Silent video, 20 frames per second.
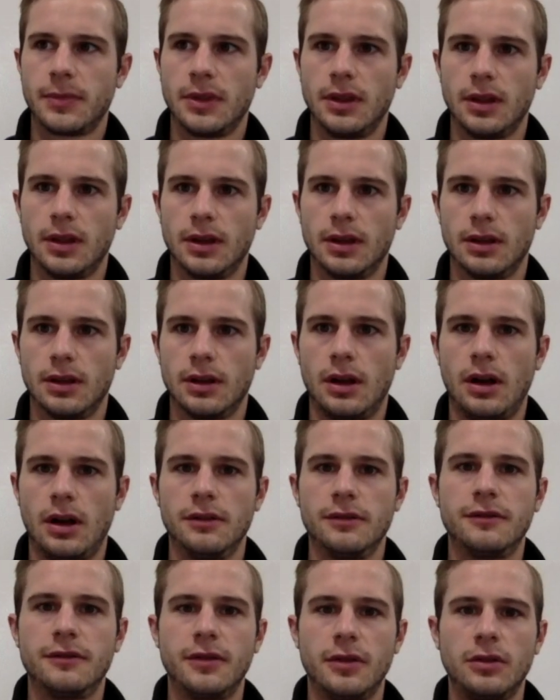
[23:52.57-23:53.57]
the
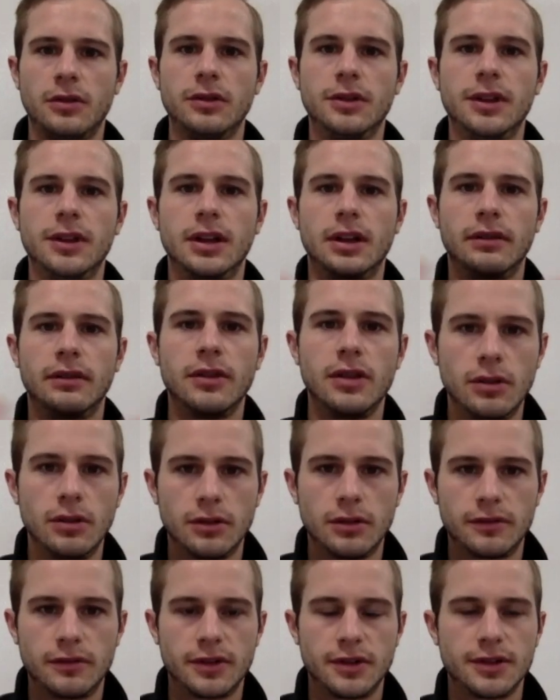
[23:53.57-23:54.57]
unfolding of the
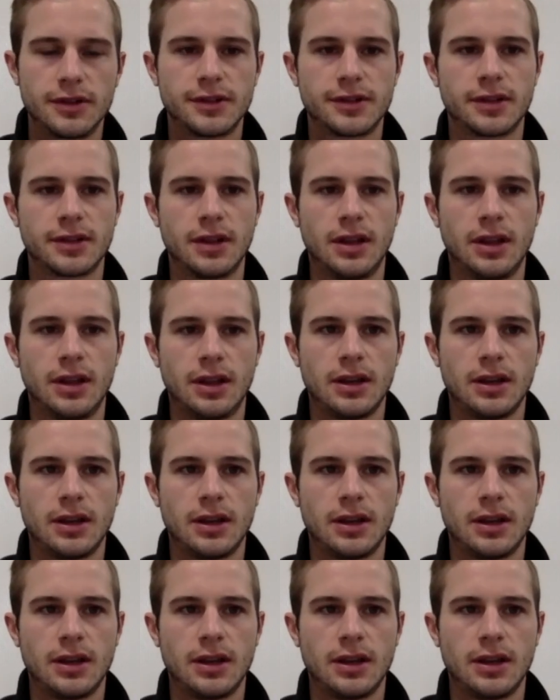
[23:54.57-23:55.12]
universe?